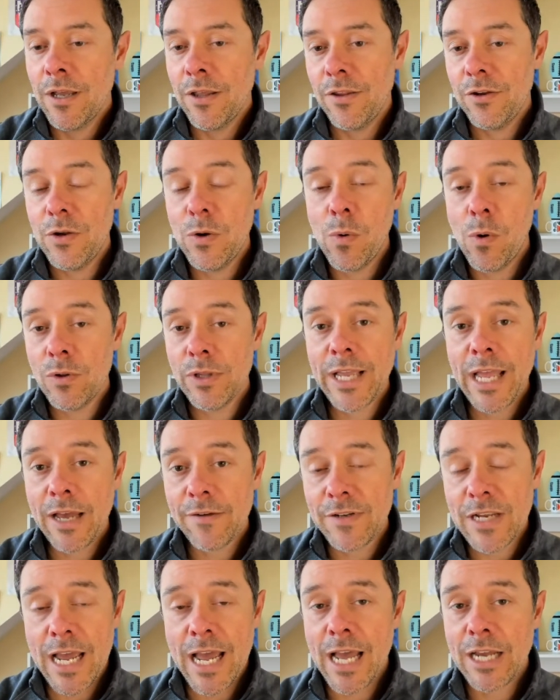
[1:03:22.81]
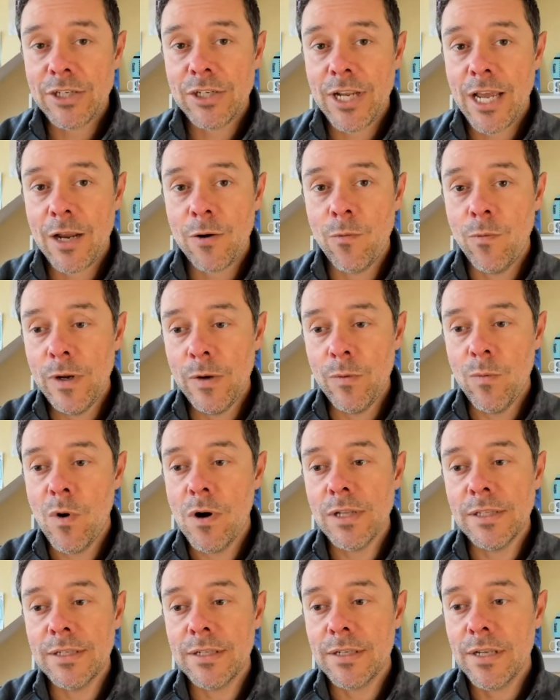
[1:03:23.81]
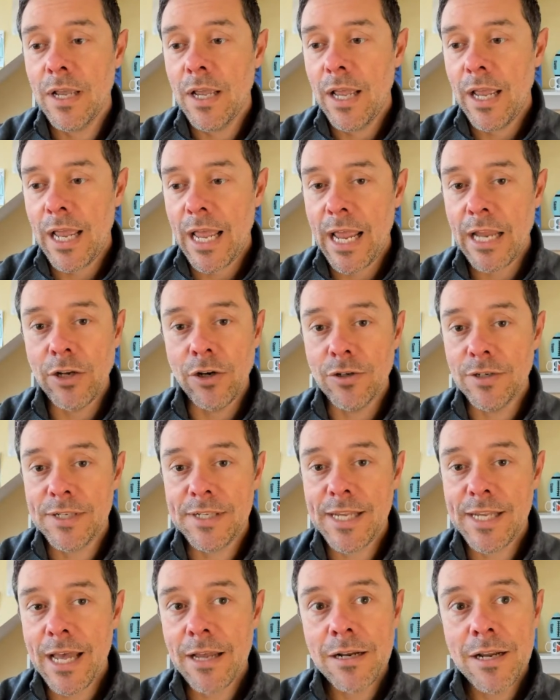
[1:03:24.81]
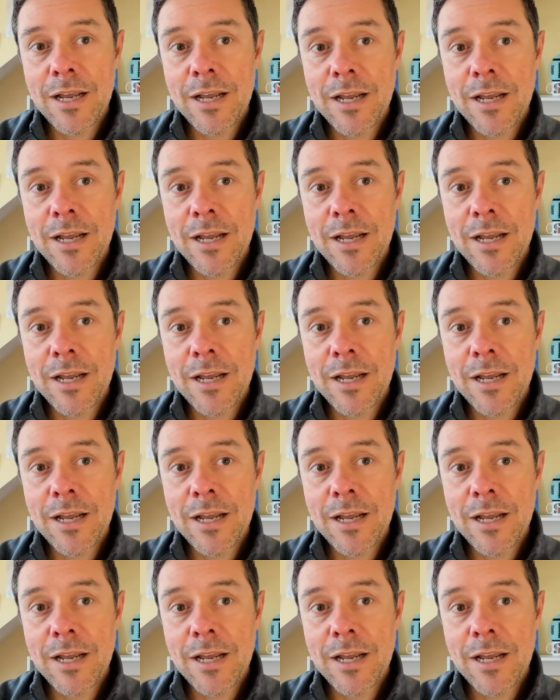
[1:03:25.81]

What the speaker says: you only have to hashtag win once and you're set.